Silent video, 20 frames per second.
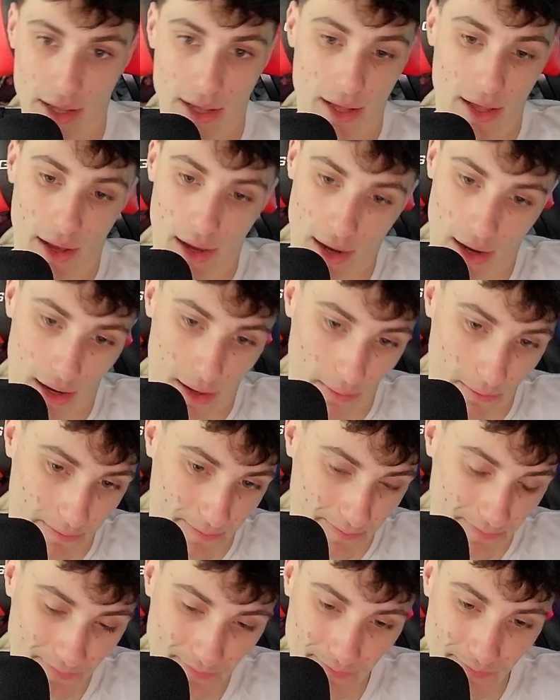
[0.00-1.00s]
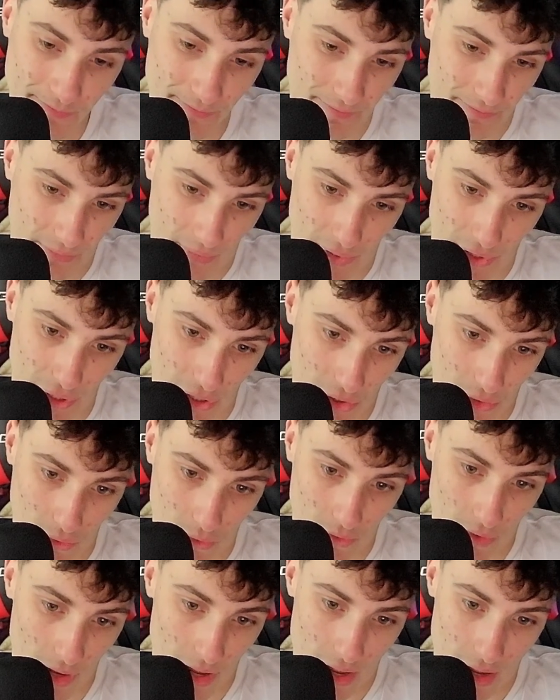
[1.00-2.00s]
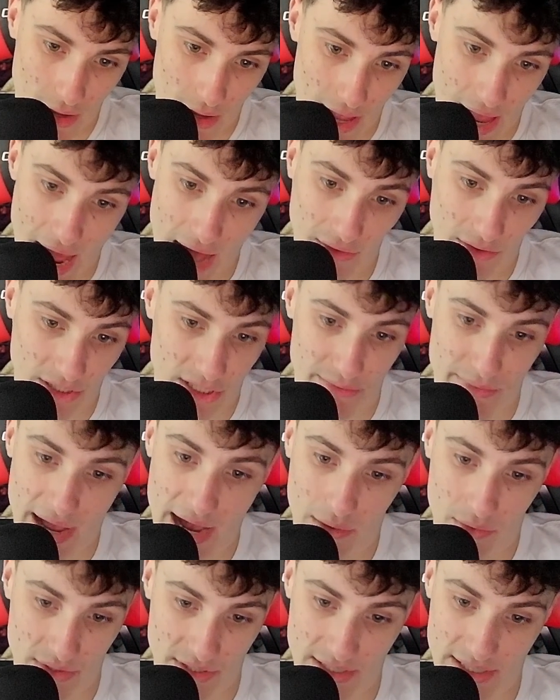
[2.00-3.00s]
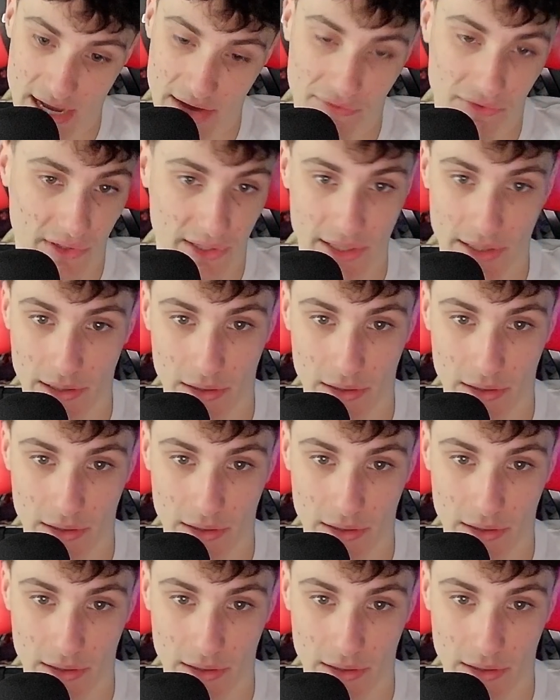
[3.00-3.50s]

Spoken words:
You know, Alex Mack was definitely